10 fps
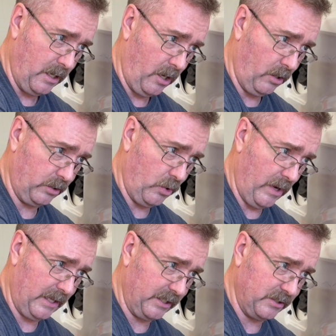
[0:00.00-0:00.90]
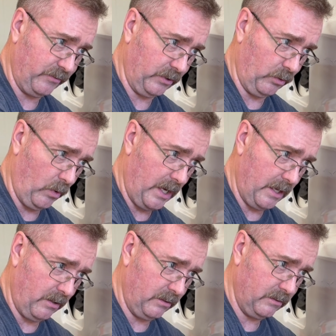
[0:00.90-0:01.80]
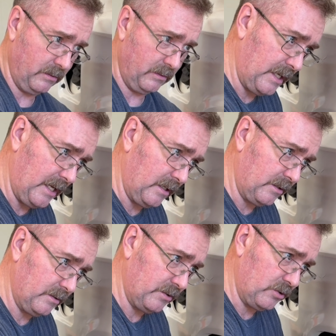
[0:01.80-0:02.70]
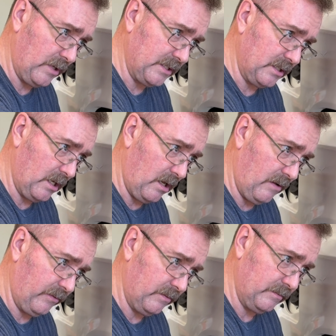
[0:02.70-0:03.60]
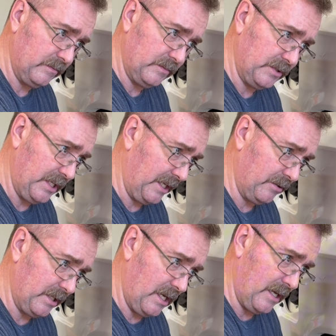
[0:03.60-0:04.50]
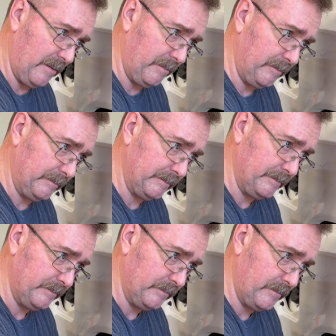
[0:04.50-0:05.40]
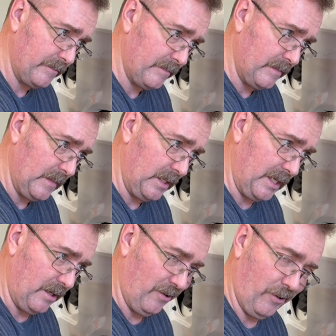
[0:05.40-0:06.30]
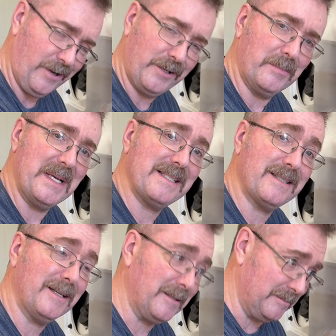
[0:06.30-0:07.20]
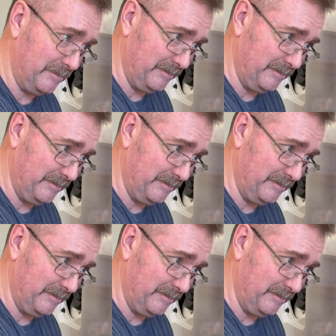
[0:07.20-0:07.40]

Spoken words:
I'll go at this for a little while. Can't stress enough. Take your time. Get in a hurry, you'll mess it up.